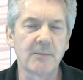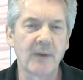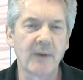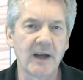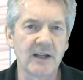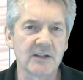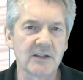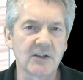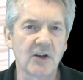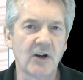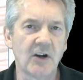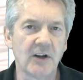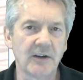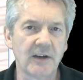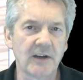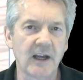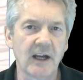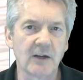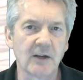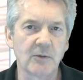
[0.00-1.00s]
by its
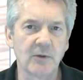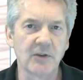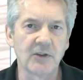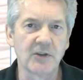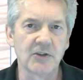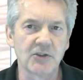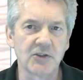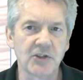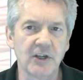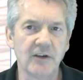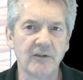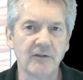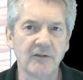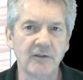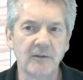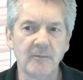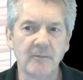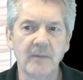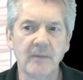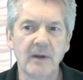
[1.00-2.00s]
contact with the sheave.
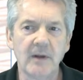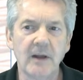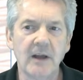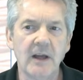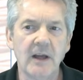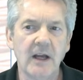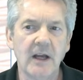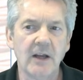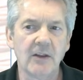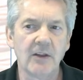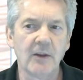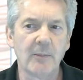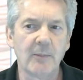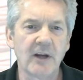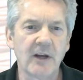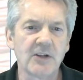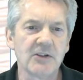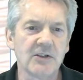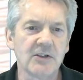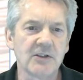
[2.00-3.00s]
The
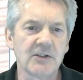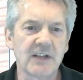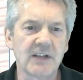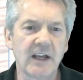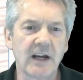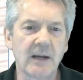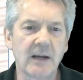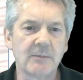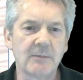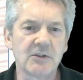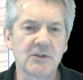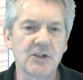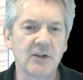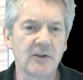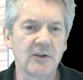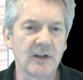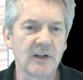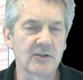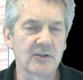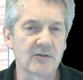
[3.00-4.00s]
pressures set up
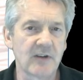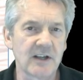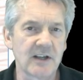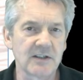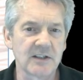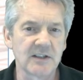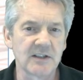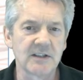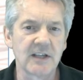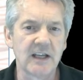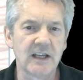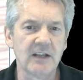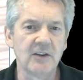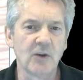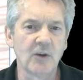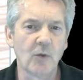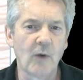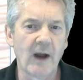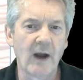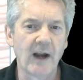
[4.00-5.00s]
shearing stresses in
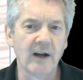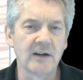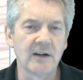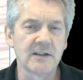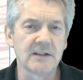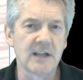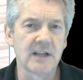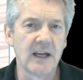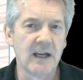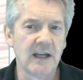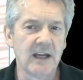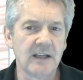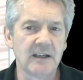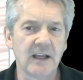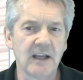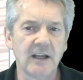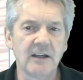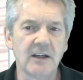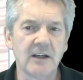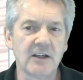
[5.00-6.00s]
the wires
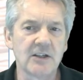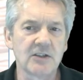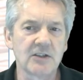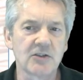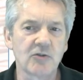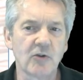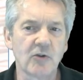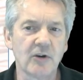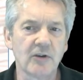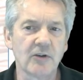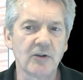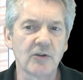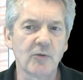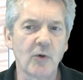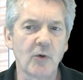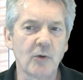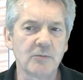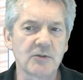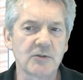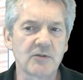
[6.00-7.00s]
tend to distort the
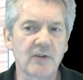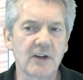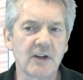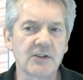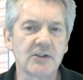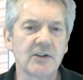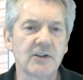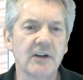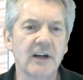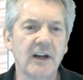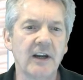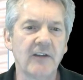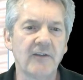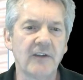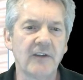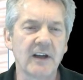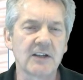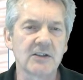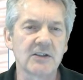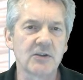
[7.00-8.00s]
rope structure and
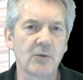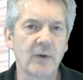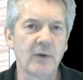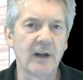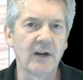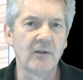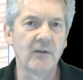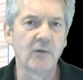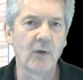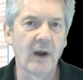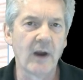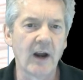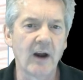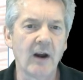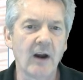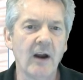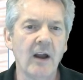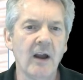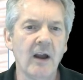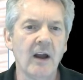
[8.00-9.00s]
affects the rate of
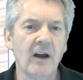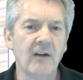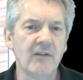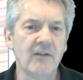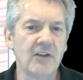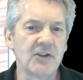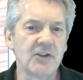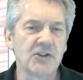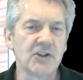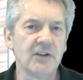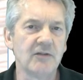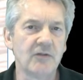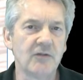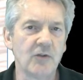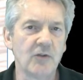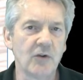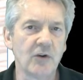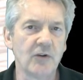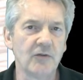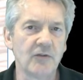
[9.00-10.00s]
wear of the sheave
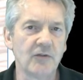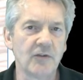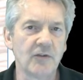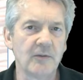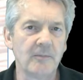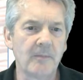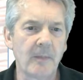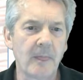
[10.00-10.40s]
grooves.